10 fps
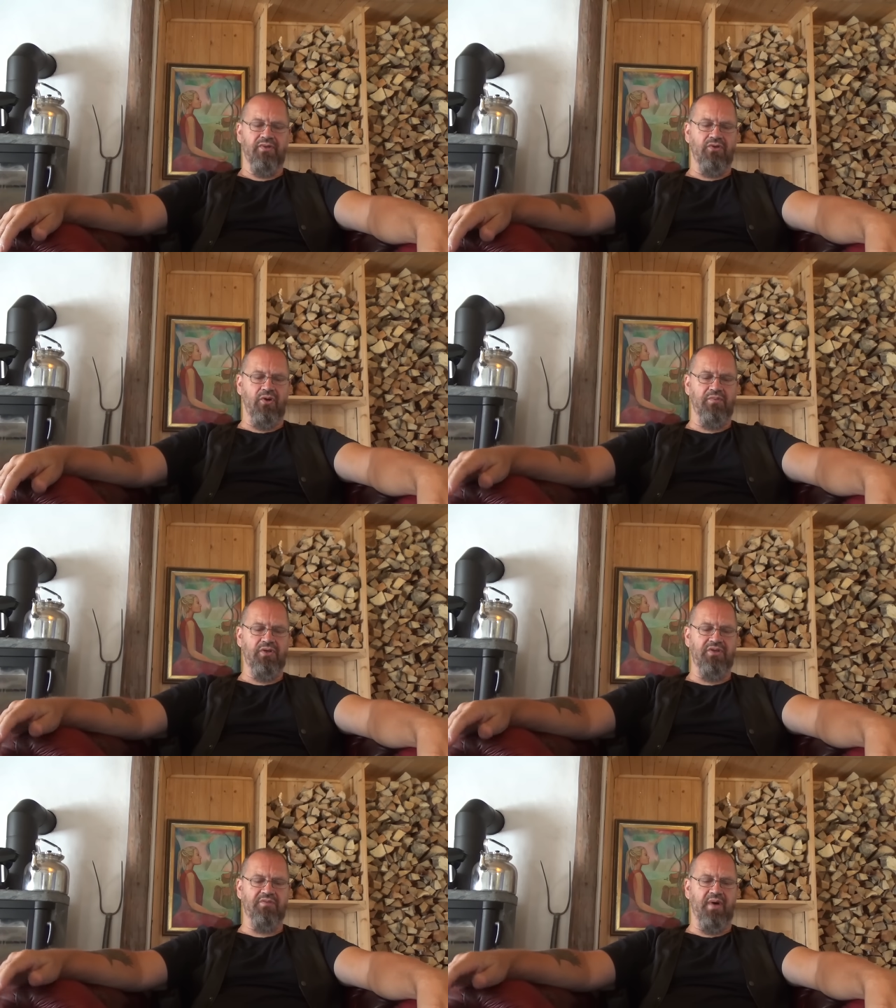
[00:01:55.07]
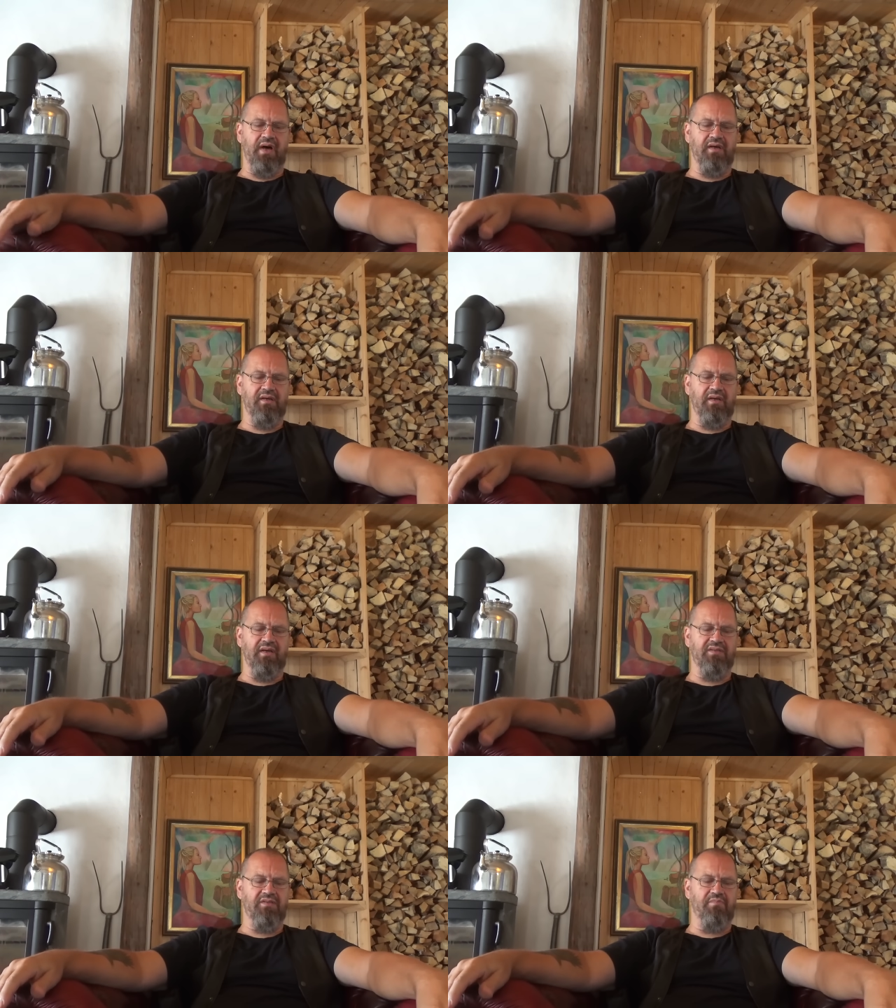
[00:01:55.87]
Tommy is back
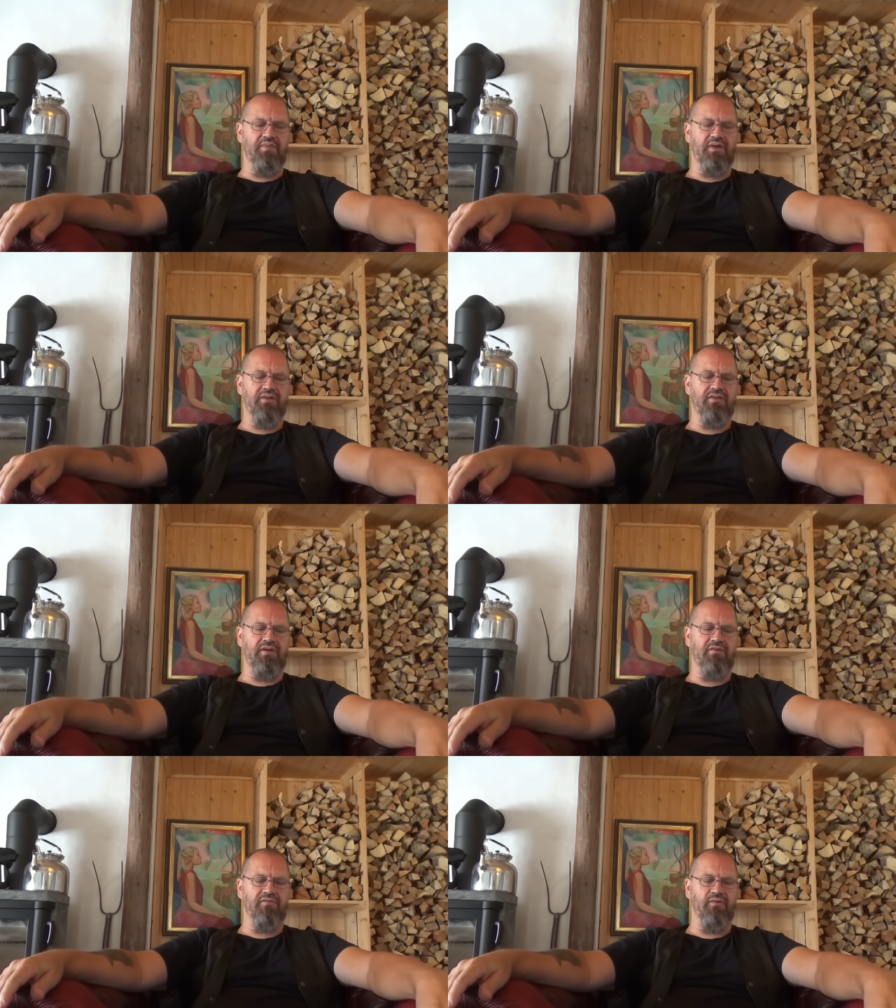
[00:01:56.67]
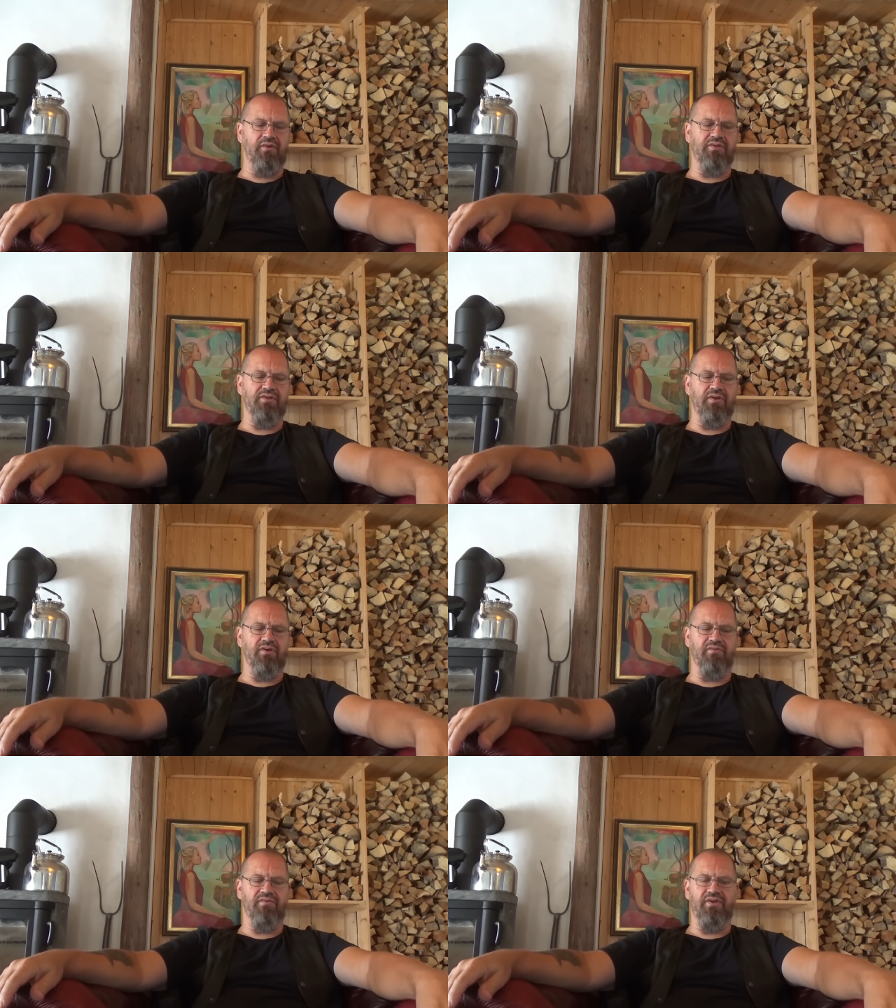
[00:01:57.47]
as the biggest influencer
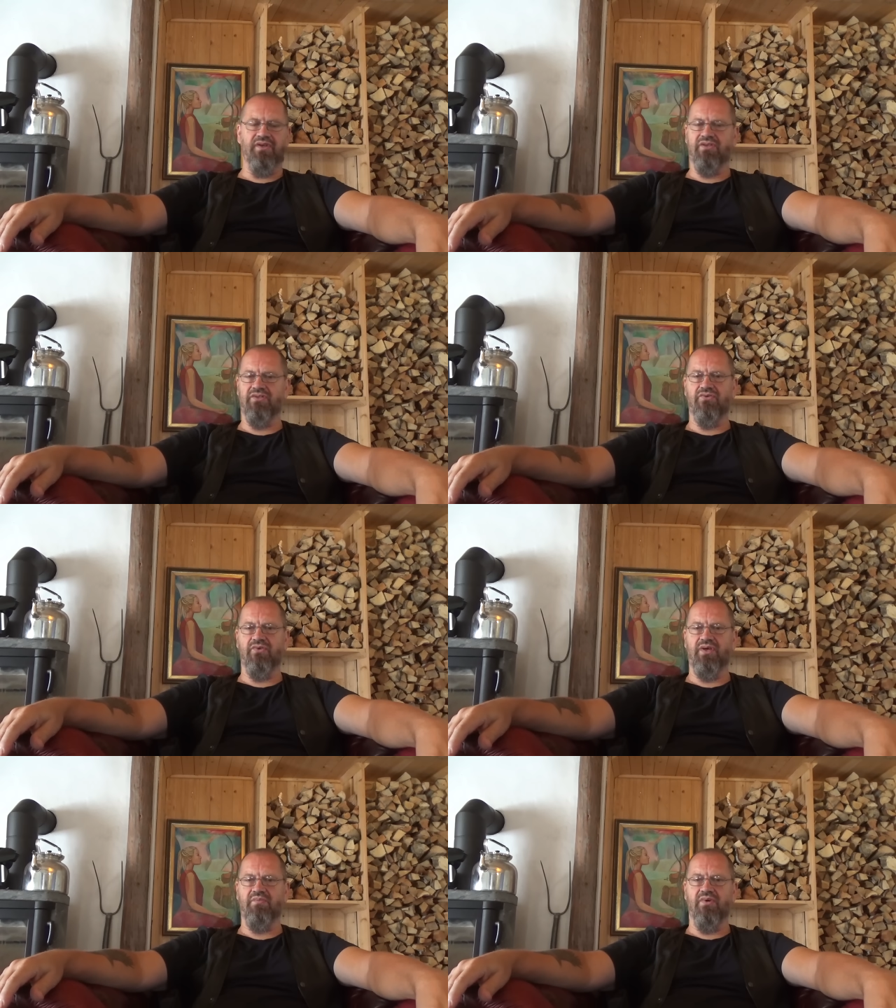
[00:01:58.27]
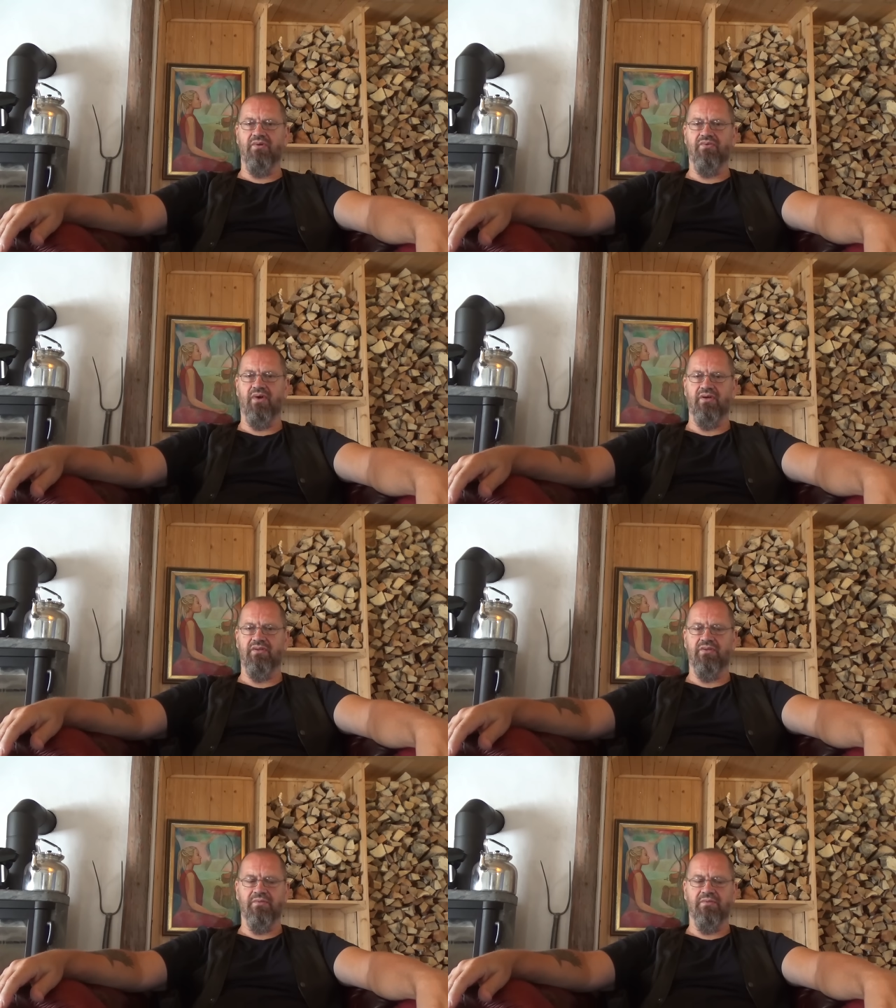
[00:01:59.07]
of the extreme right.